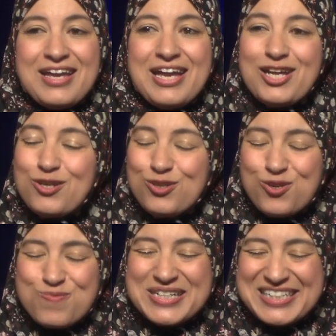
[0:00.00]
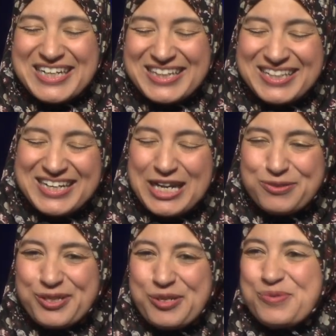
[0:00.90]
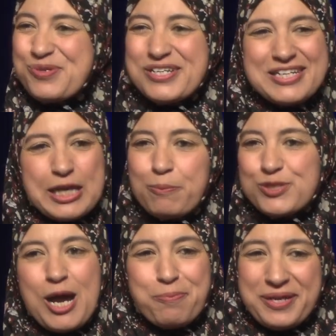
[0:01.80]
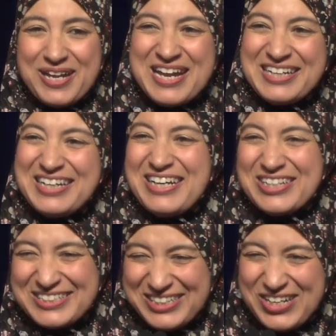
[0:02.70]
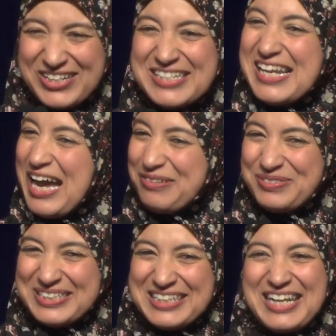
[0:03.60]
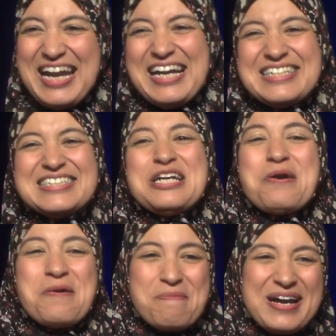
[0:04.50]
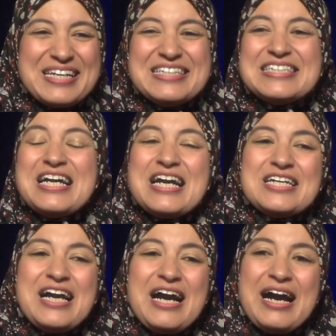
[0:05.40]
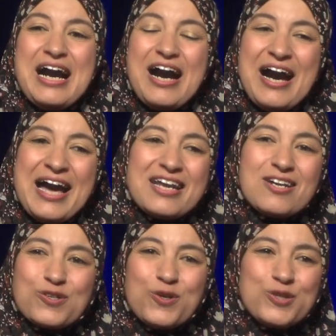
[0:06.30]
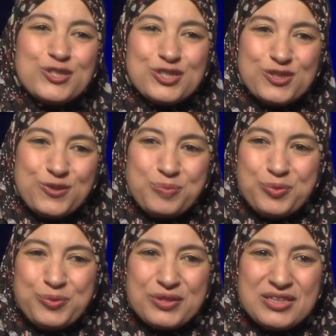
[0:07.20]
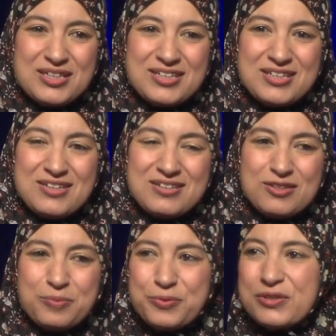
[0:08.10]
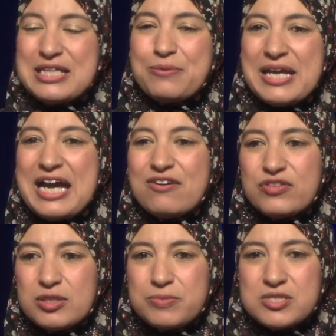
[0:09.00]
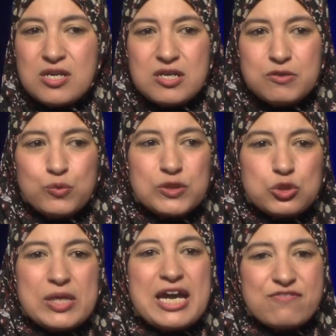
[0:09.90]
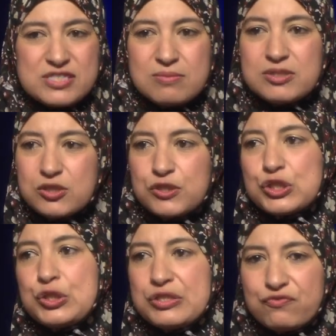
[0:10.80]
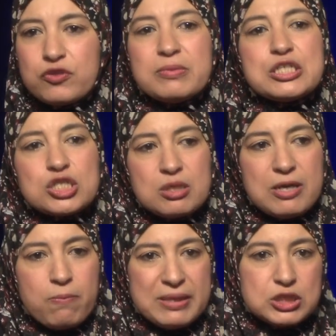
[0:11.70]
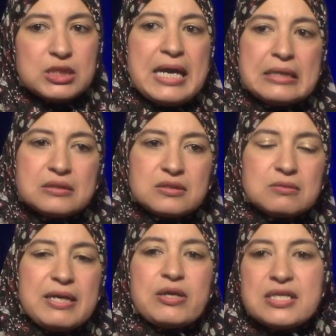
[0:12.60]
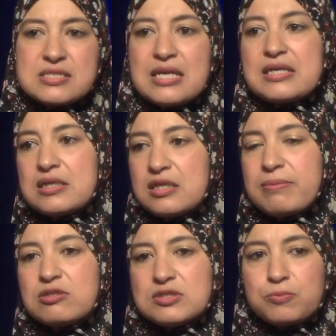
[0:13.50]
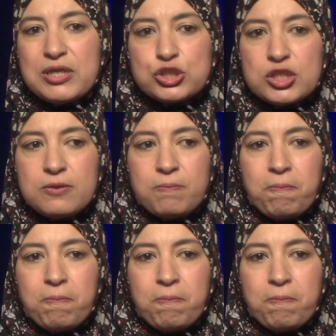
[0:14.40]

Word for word: And you know, mashallah, our community kept shopping. So, alhamdulillah. But at our Cornerstone booth, the booth that we have in the bazaar, in which we have some literature and information about mental health, about anxiety, about depression,